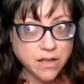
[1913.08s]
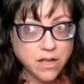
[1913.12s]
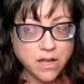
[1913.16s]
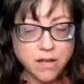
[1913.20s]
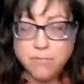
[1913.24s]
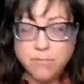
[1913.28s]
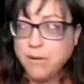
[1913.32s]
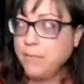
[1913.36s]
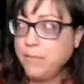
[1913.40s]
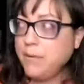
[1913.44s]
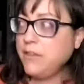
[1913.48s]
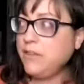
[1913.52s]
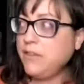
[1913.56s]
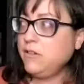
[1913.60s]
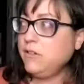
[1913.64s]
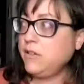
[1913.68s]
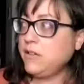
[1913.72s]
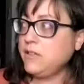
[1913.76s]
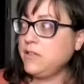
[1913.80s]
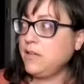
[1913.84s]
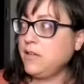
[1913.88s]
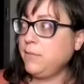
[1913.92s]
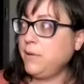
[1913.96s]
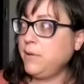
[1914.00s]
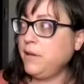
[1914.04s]
My
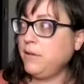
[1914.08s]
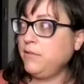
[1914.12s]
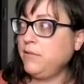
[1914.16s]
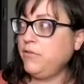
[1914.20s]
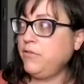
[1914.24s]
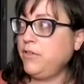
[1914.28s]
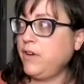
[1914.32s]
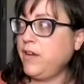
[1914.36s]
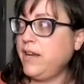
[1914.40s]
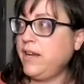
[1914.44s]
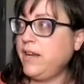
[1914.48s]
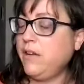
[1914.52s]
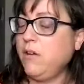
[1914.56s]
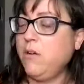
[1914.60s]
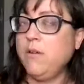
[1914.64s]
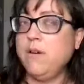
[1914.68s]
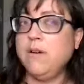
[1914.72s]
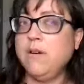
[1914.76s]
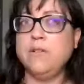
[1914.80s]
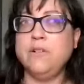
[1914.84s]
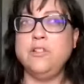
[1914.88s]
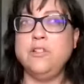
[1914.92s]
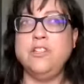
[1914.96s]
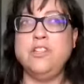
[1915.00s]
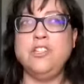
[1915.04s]
mother-in-law's coming on Friday.
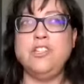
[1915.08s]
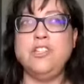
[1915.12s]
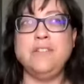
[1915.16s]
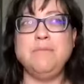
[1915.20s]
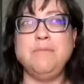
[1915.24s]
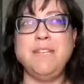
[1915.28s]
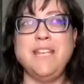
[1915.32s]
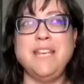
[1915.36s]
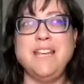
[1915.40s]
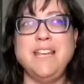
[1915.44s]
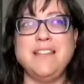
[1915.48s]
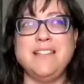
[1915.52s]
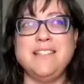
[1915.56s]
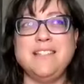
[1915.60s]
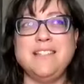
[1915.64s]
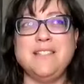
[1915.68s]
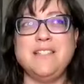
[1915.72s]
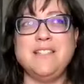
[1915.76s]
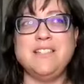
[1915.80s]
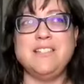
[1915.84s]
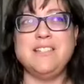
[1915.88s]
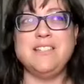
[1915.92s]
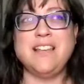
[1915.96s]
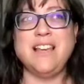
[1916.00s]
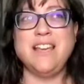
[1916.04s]
Oh, Jimmy has his
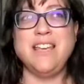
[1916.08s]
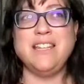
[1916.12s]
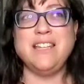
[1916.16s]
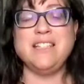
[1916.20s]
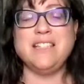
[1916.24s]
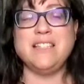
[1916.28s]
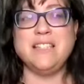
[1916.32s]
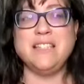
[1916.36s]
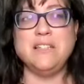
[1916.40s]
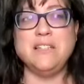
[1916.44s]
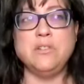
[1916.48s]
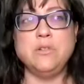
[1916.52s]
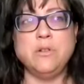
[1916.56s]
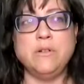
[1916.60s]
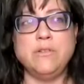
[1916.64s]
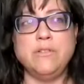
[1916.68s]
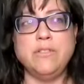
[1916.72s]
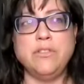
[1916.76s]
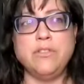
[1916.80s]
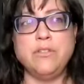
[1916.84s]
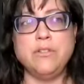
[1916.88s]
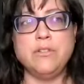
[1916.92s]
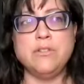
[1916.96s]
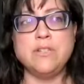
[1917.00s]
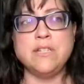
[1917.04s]
science thing due on
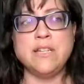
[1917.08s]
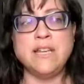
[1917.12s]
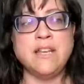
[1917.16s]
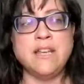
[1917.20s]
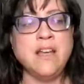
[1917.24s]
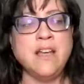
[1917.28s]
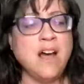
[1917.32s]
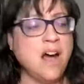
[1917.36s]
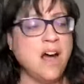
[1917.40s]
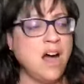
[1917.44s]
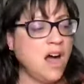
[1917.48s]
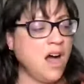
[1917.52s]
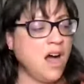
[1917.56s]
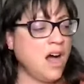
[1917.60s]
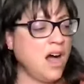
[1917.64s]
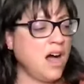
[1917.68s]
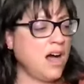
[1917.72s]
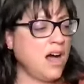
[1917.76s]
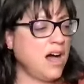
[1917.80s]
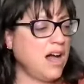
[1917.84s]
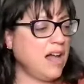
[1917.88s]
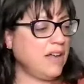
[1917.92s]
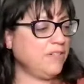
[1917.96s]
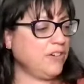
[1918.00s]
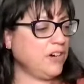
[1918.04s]
Thursday.
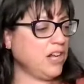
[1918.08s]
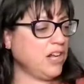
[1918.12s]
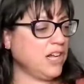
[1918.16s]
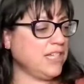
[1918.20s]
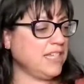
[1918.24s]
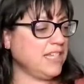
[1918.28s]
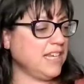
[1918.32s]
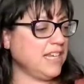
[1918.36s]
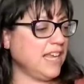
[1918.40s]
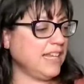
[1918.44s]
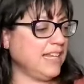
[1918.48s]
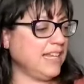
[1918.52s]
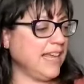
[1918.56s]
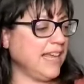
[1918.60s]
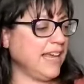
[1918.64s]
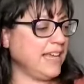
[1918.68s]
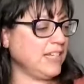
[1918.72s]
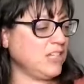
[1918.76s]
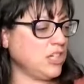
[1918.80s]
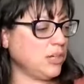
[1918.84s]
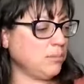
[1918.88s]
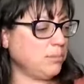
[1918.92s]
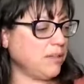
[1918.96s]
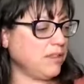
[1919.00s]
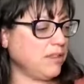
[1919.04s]
I forgot to get
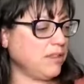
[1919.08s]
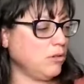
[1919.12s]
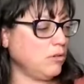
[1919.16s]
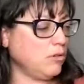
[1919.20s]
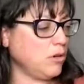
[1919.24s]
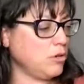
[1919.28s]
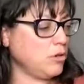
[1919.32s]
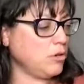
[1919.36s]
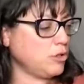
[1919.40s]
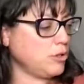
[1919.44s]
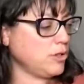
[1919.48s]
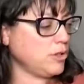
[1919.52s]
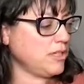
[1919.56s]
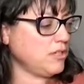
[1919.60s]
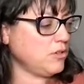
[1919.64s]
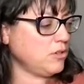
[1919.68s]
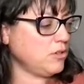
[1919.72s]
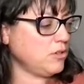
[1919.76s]
ketchup at the grocery store